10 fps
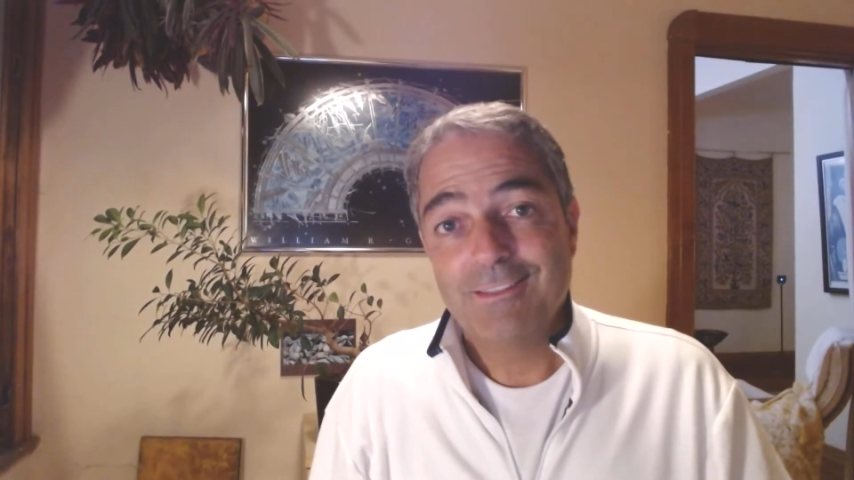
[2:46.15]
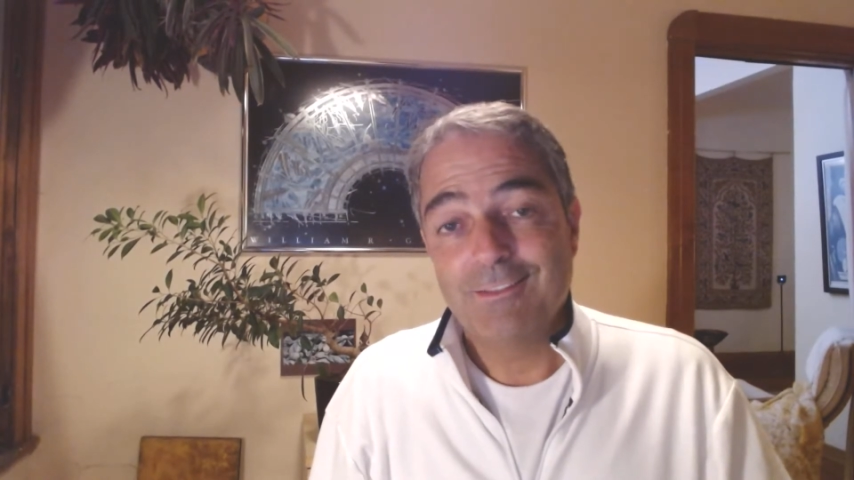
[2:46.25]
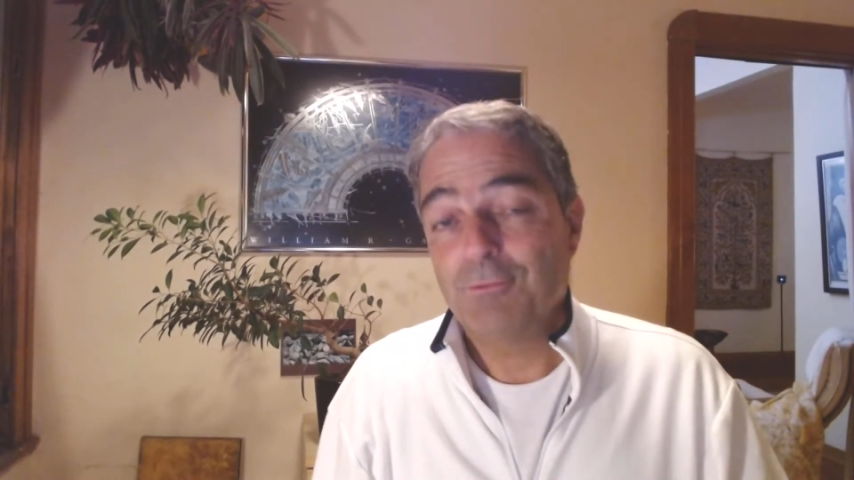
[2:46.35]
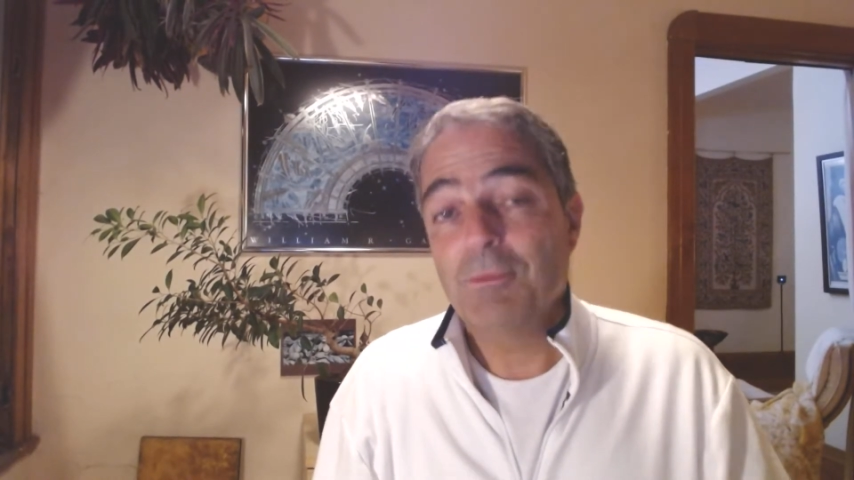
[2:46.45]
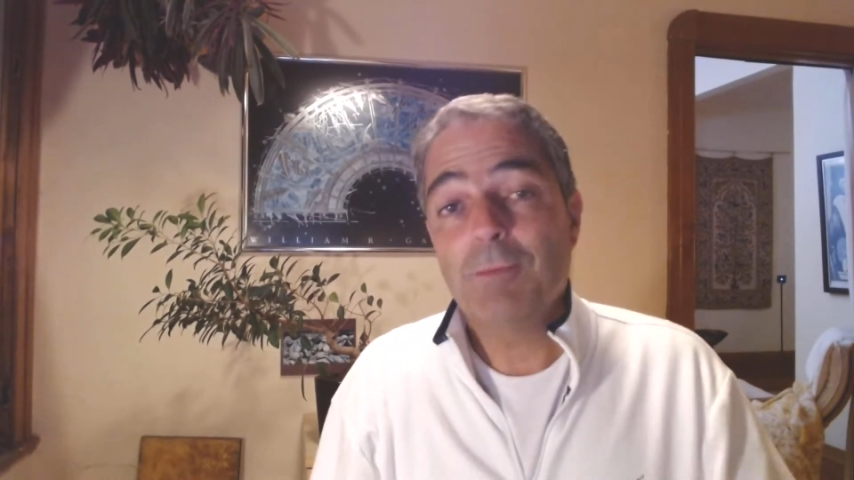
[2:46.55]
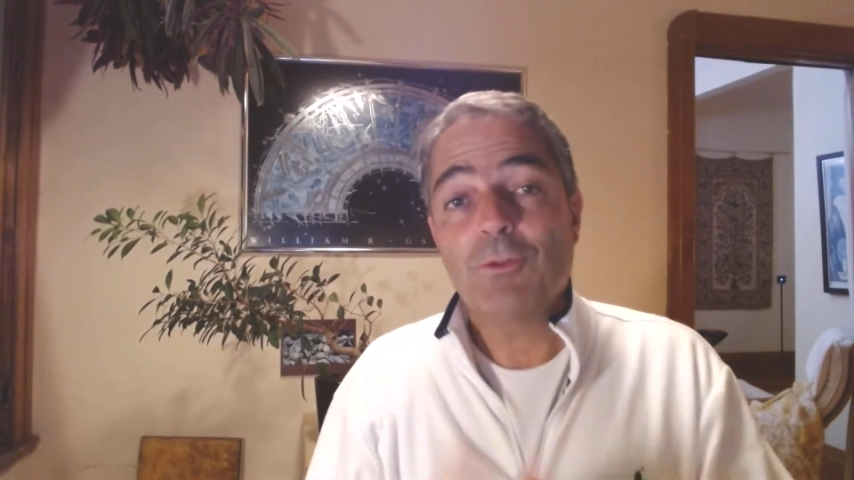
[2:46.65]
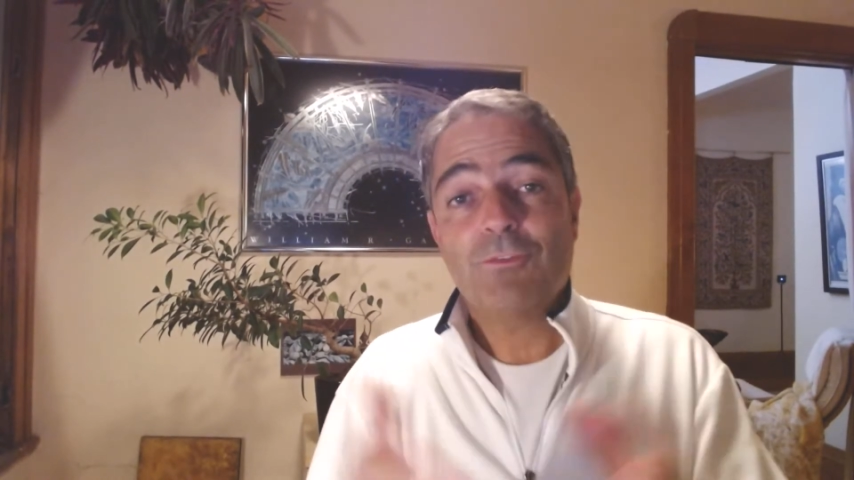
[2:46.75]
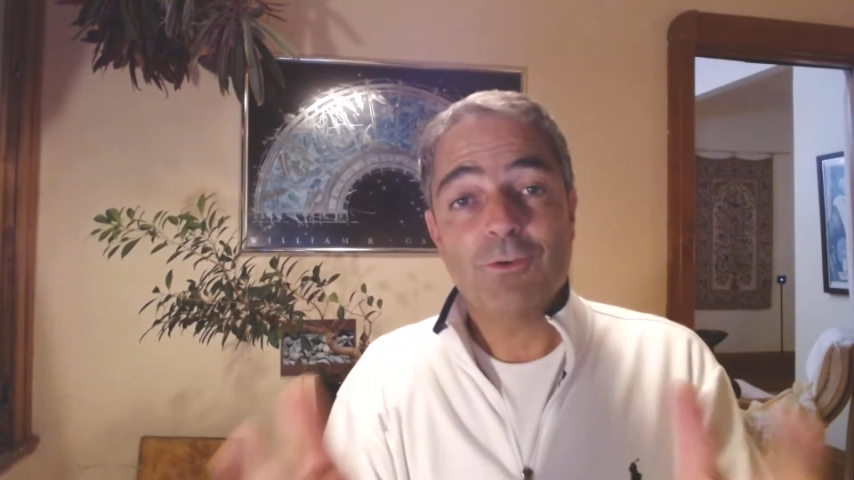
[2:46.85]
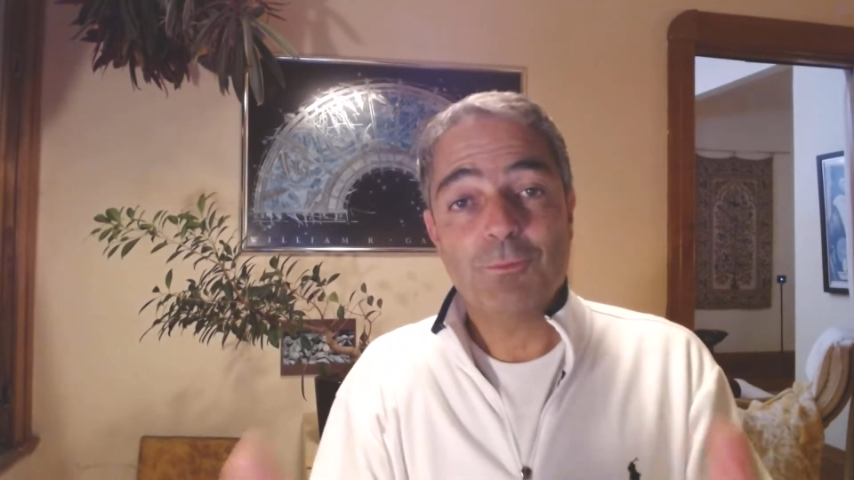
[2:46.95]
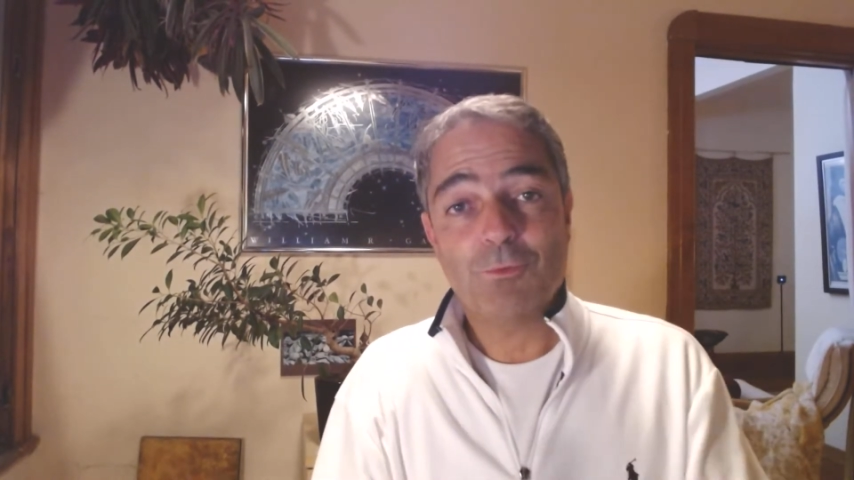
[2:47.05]
There's maple
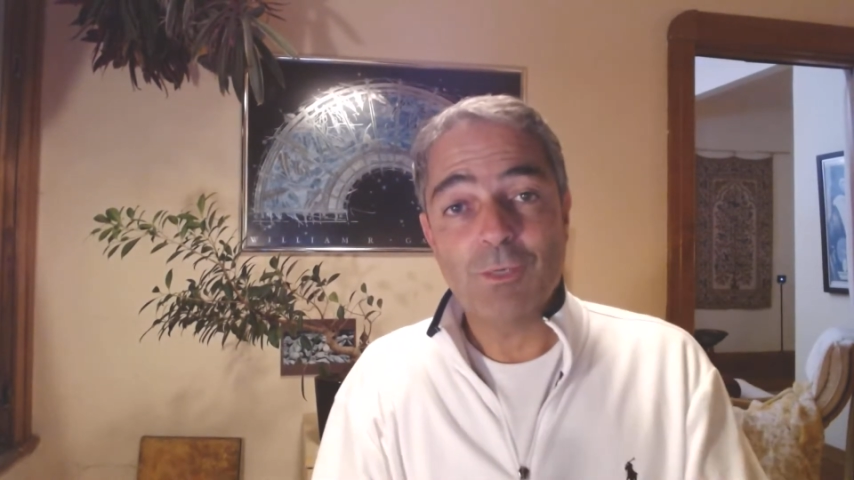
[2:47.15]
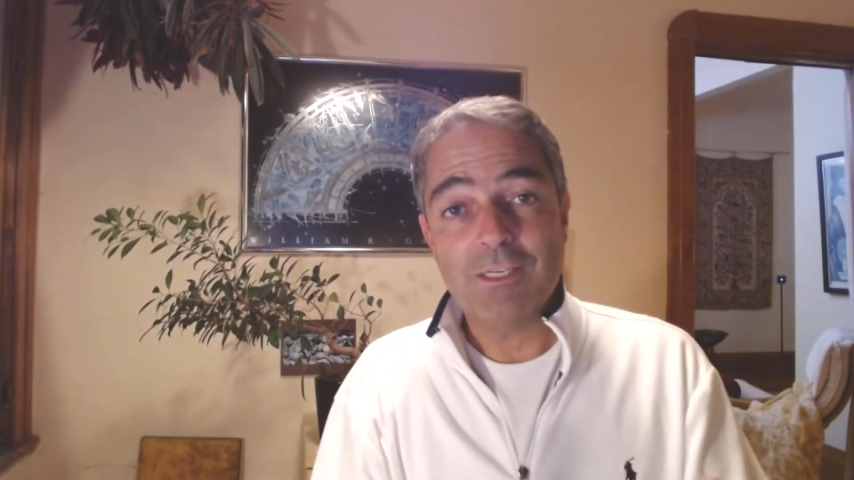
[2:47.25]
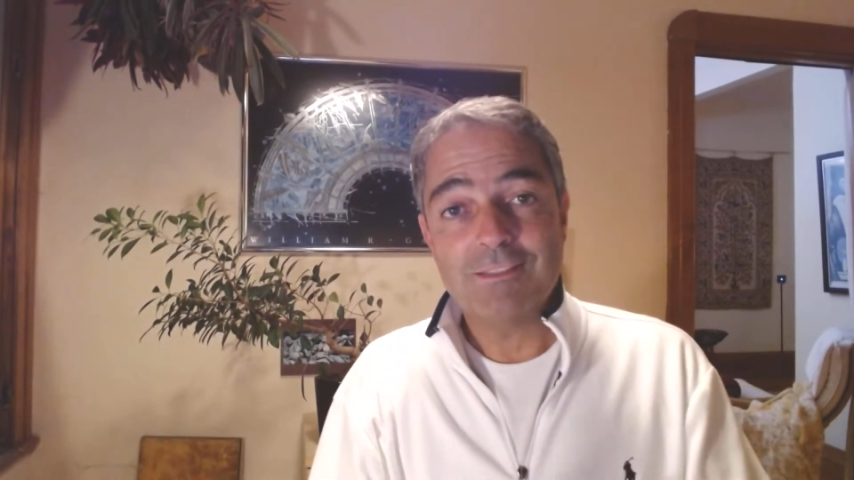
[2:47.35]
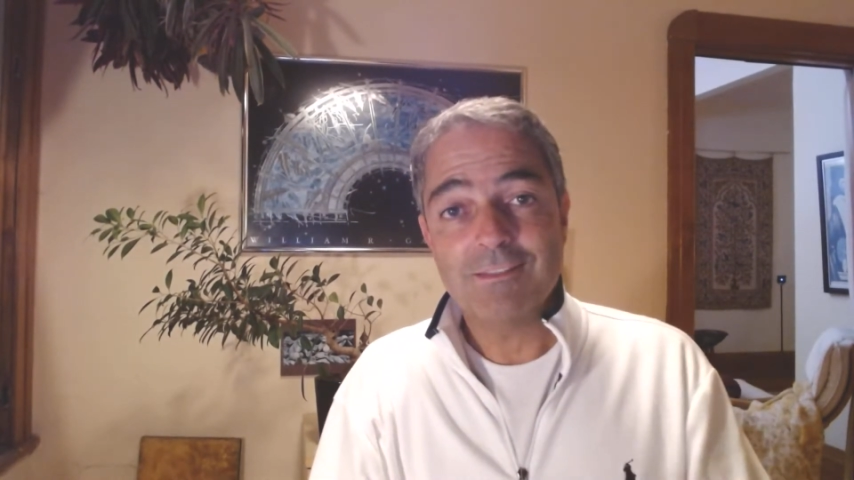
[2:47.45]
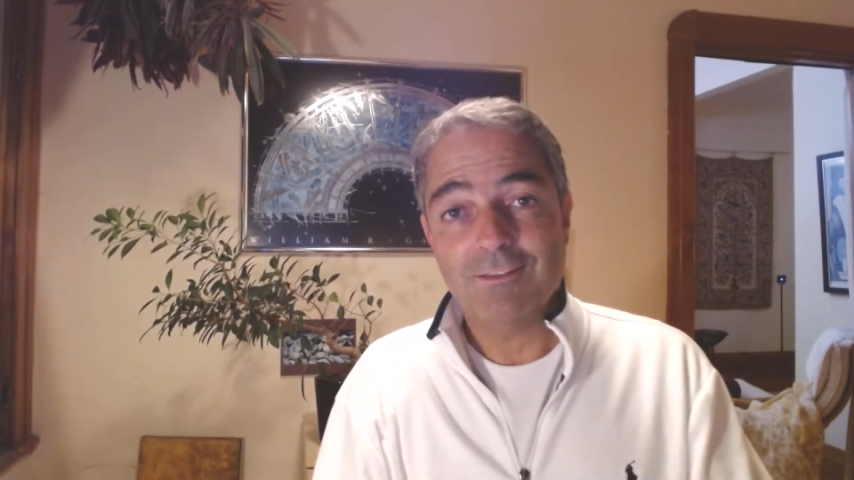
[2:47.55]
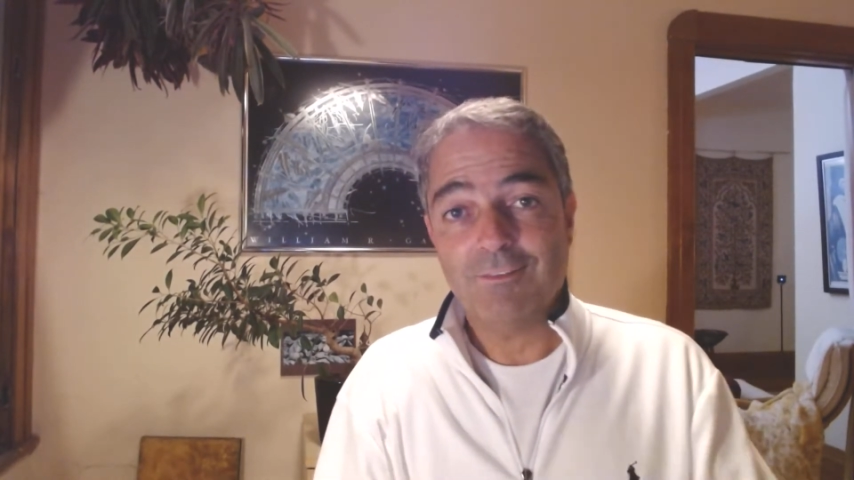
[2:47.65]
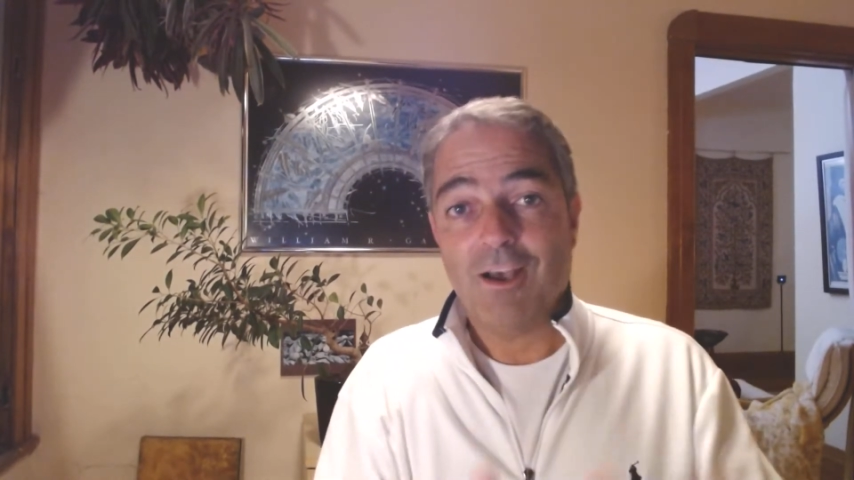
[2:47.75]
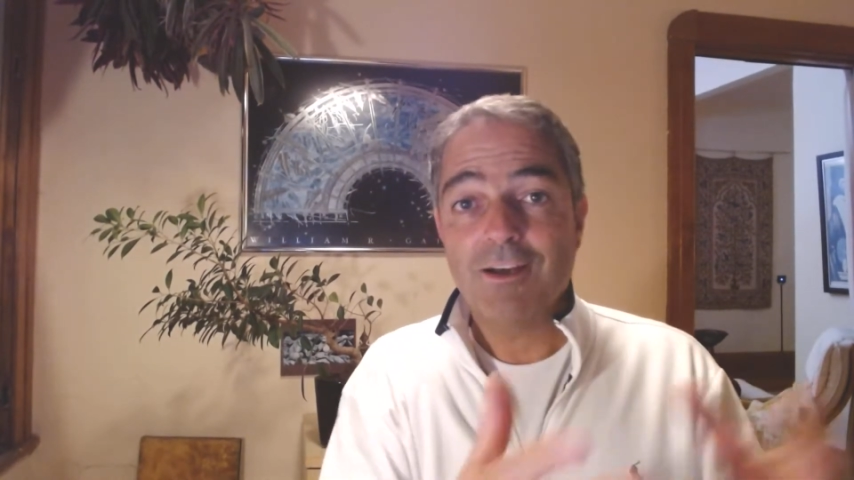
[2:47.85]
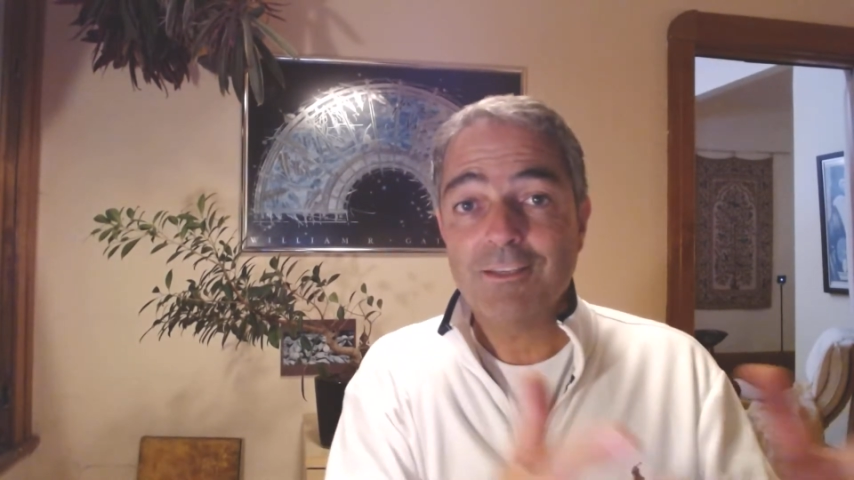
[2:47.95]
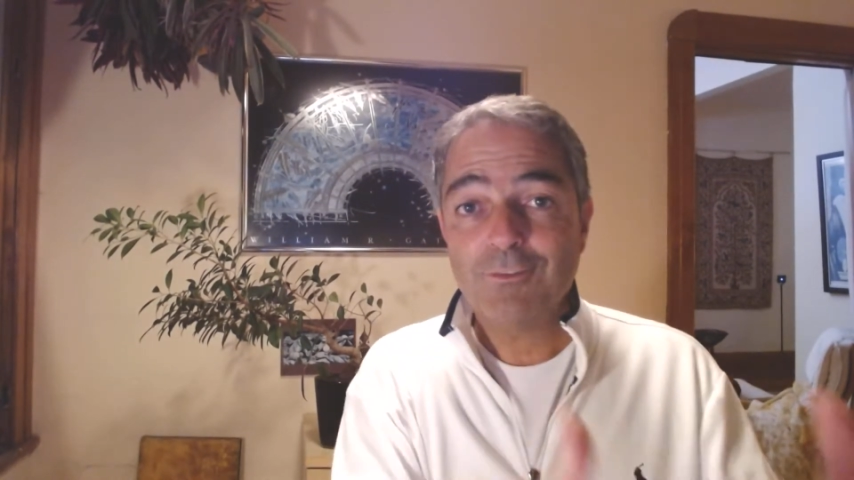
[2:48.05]
syrup sweet, there's
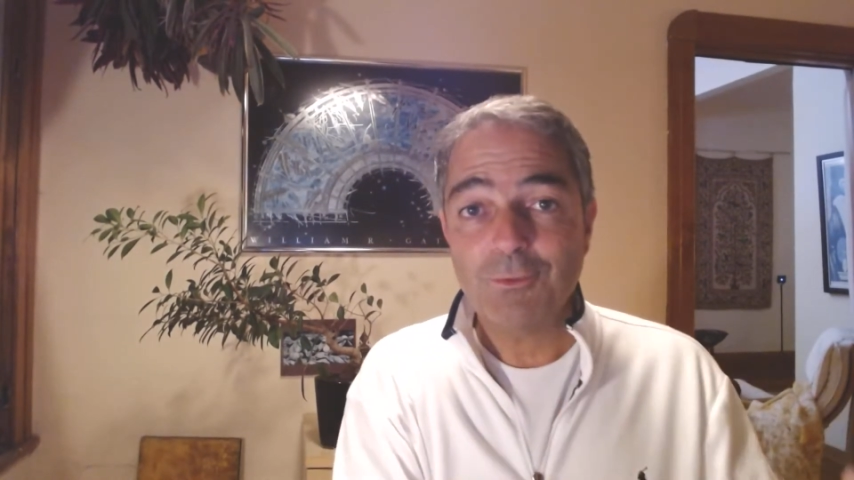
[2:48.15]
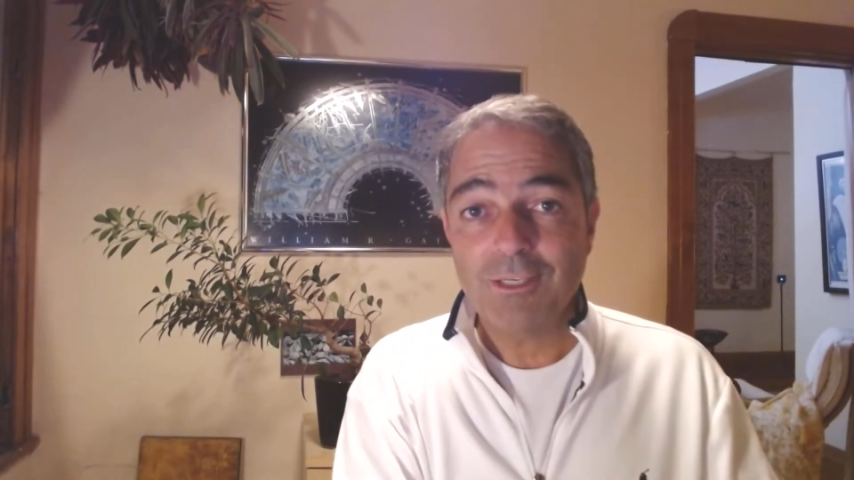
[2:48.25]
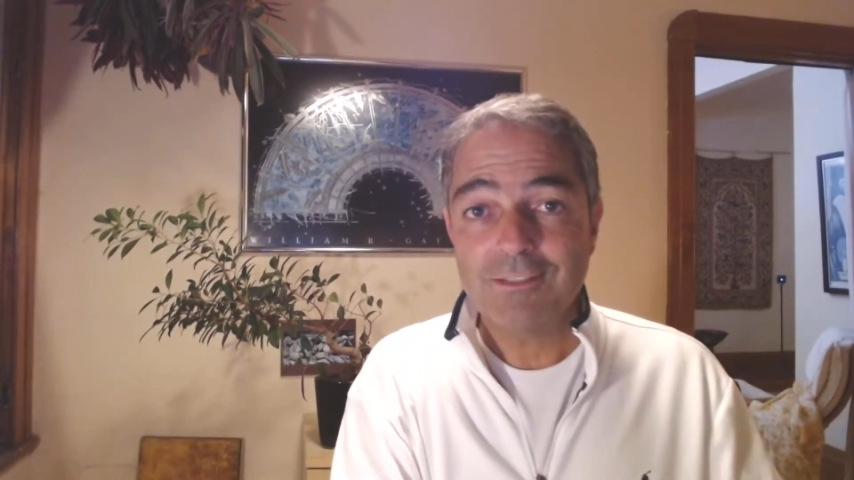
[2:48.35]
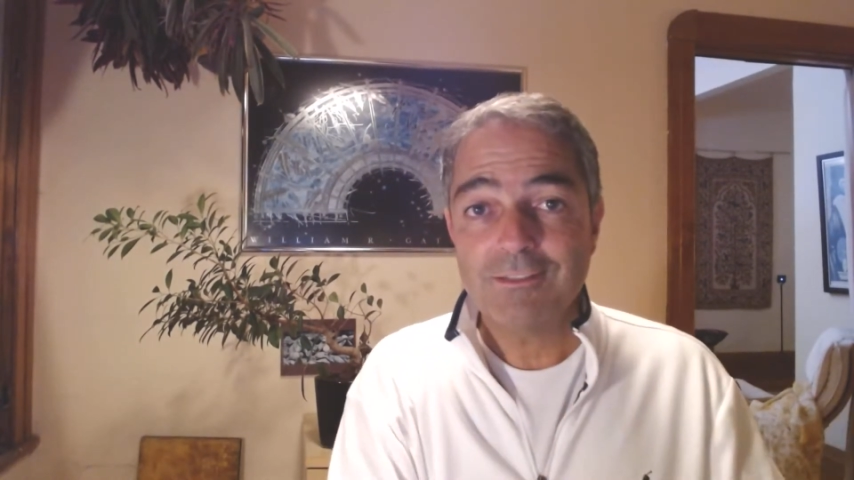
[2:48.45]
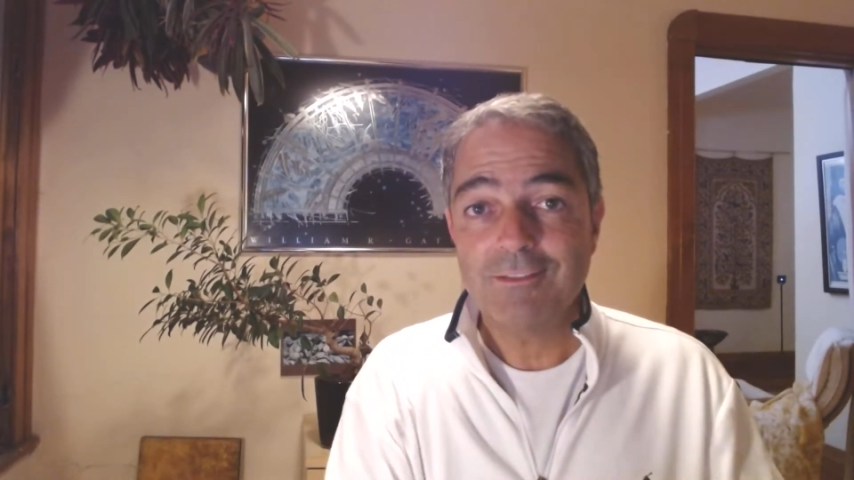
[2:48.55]
honey sweet,